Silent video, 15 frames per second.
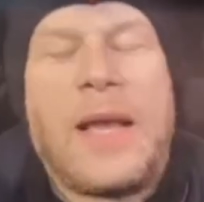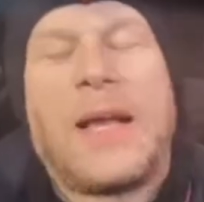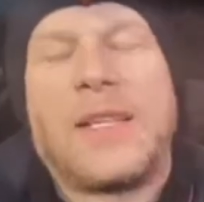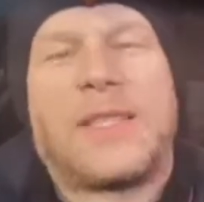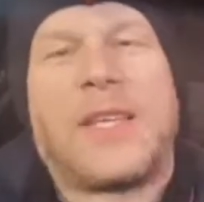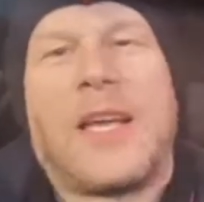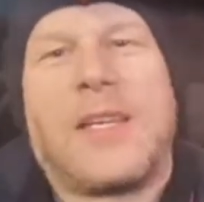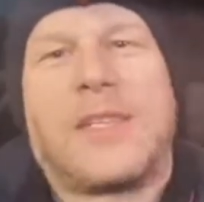
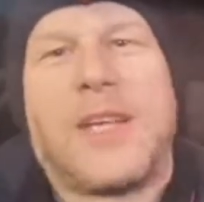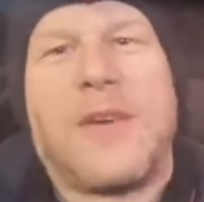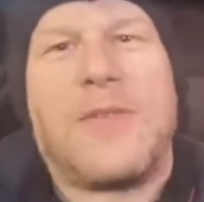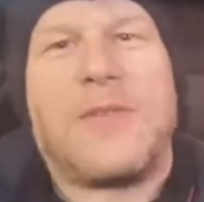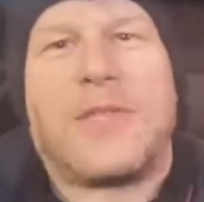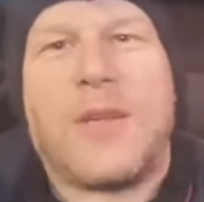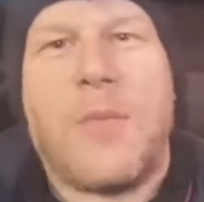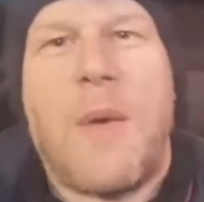So
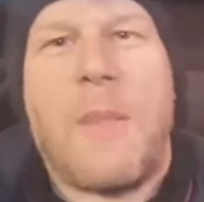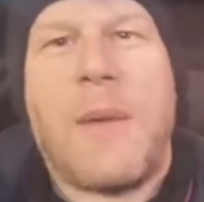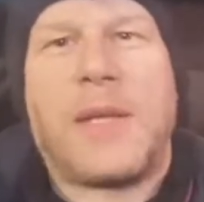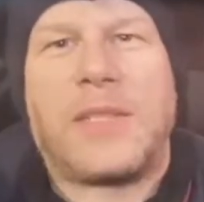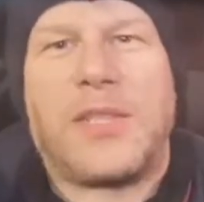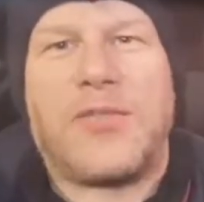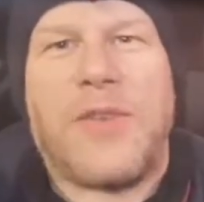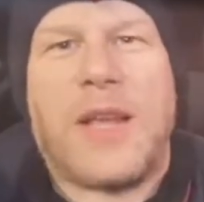someone
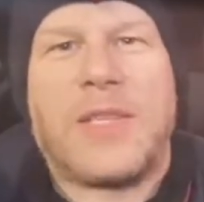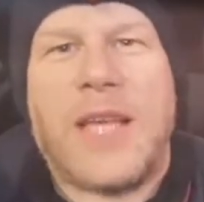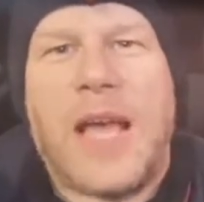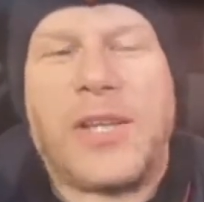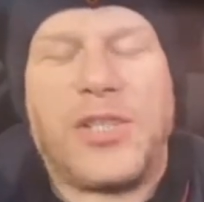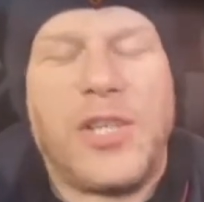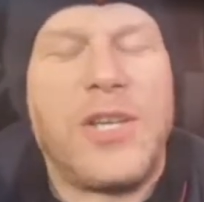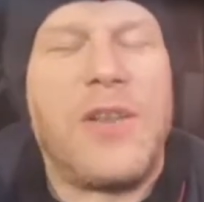makes a
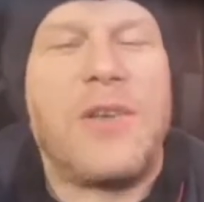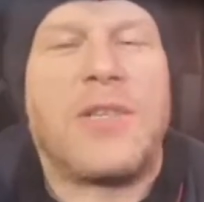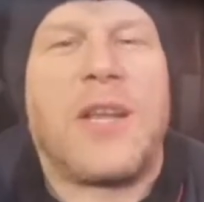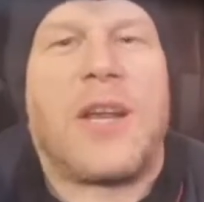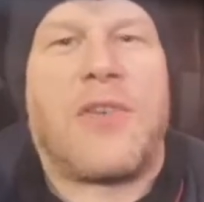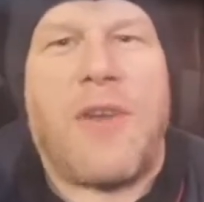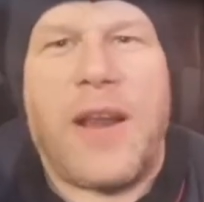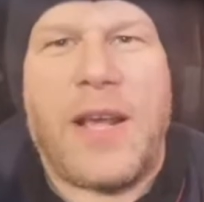transaction using
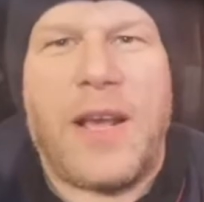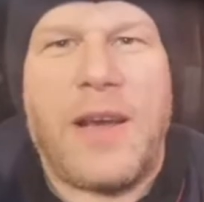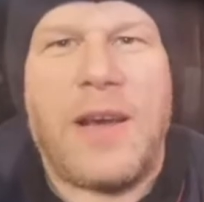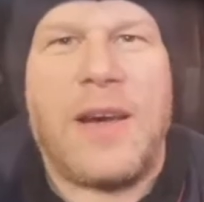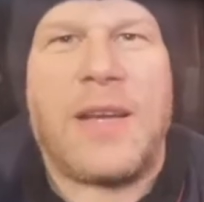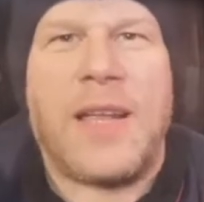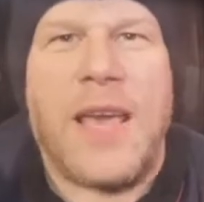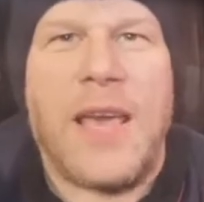a credit
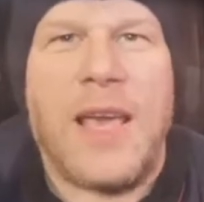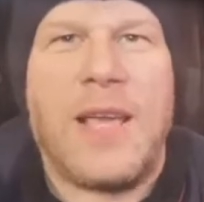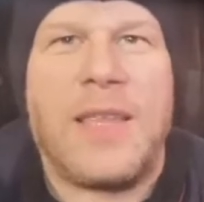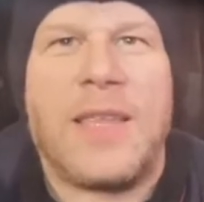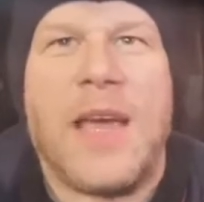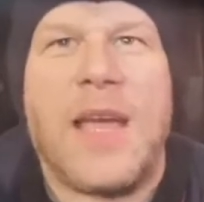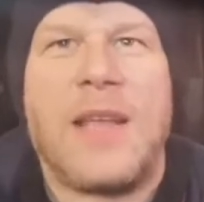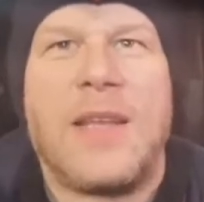card. It
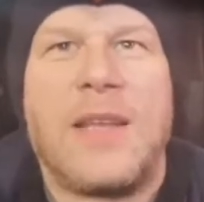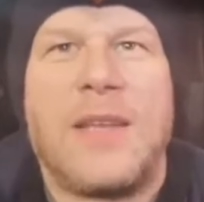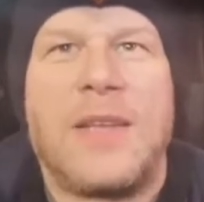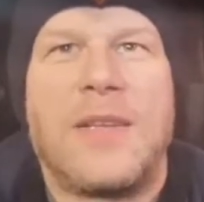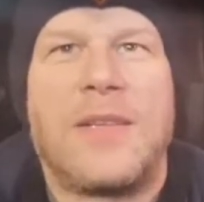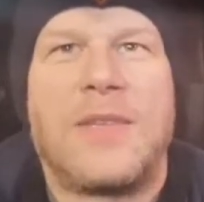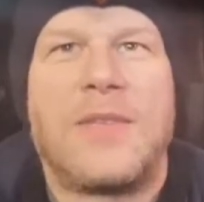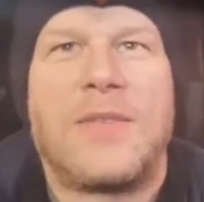
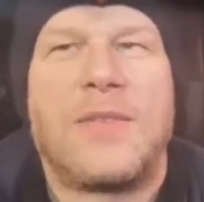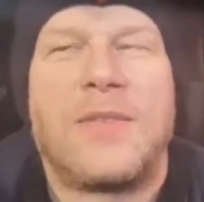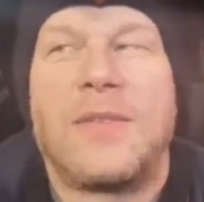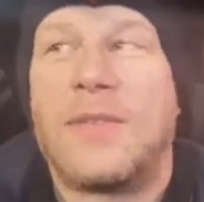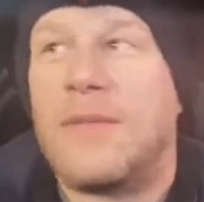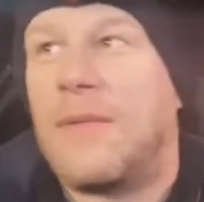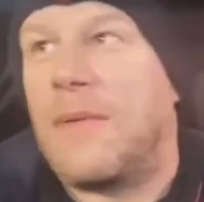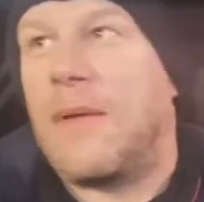then
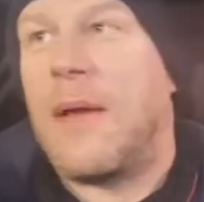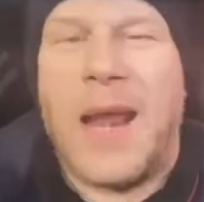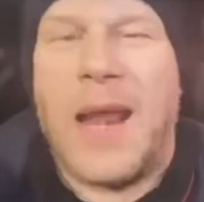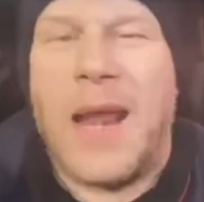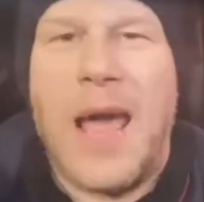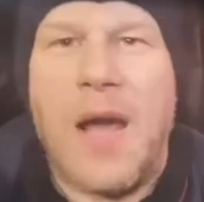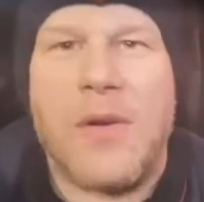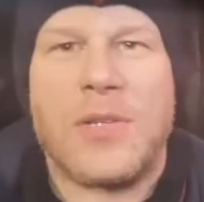
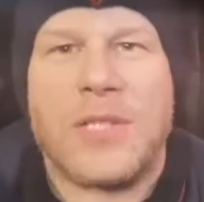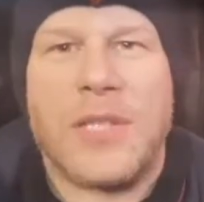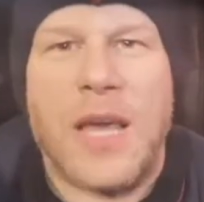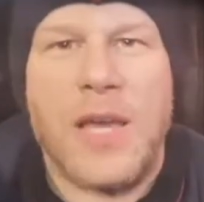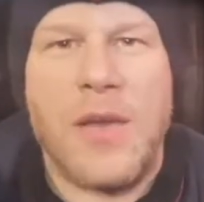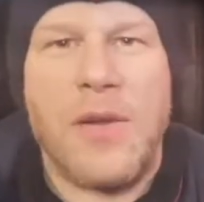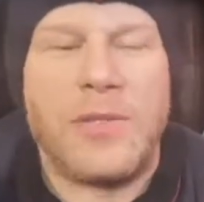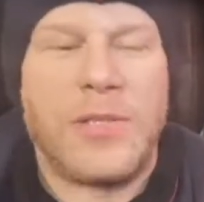allows that
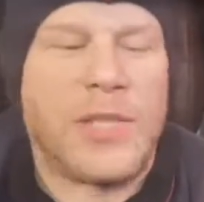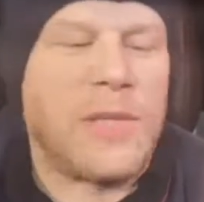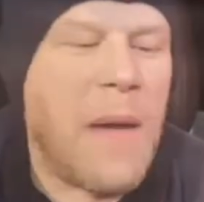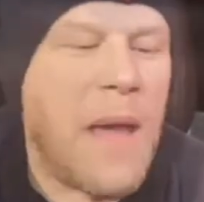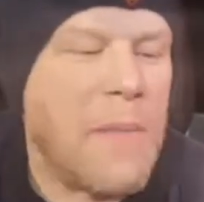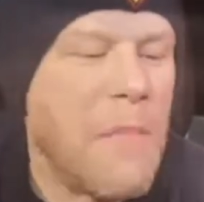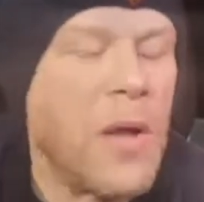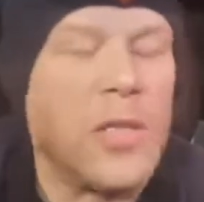user to
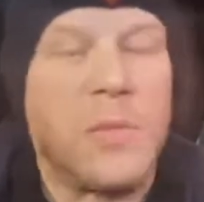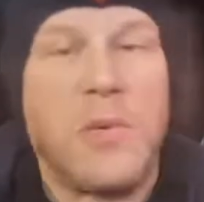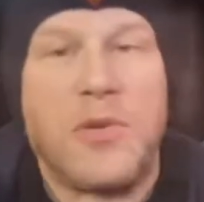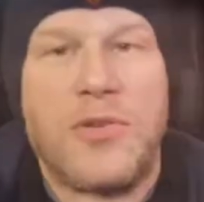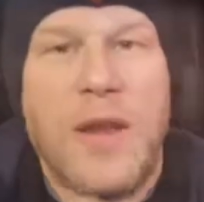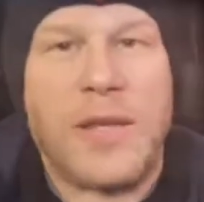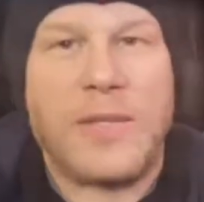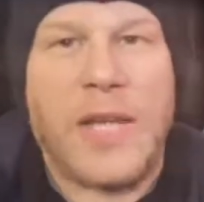make multiple
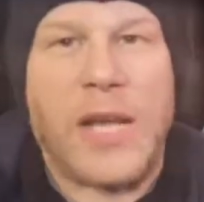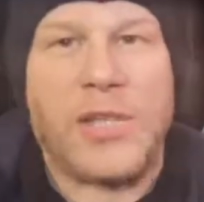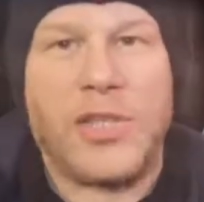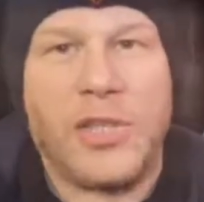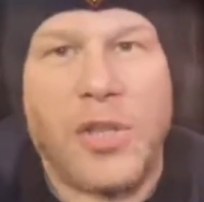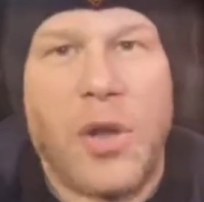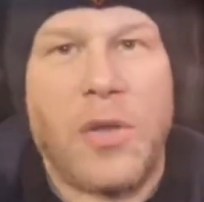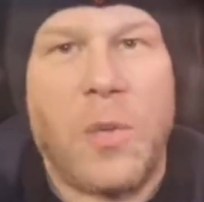
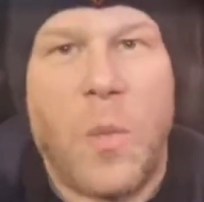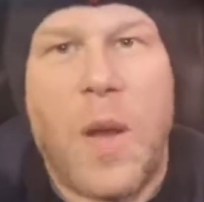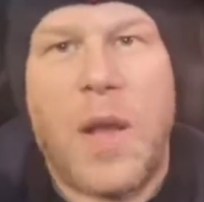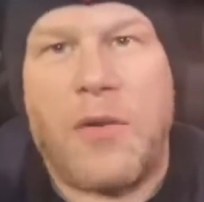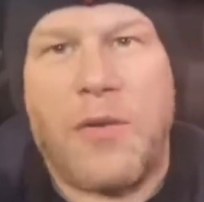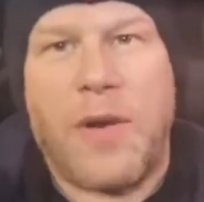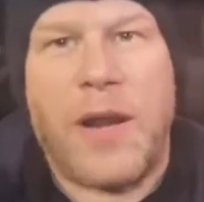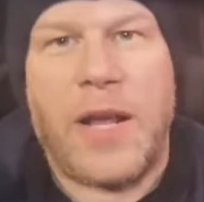transactions on the one
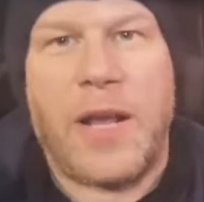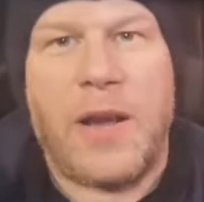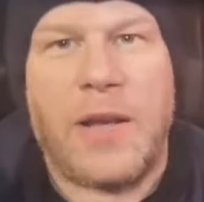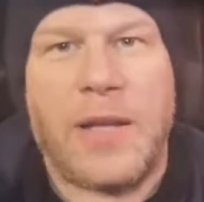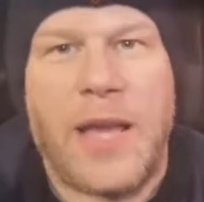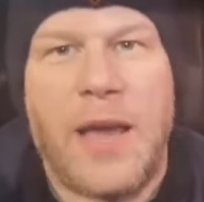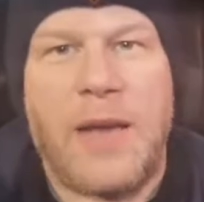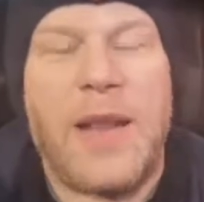credit card
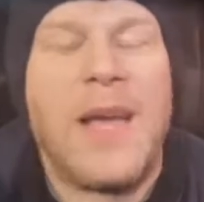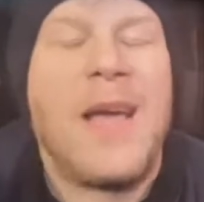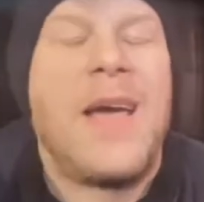account.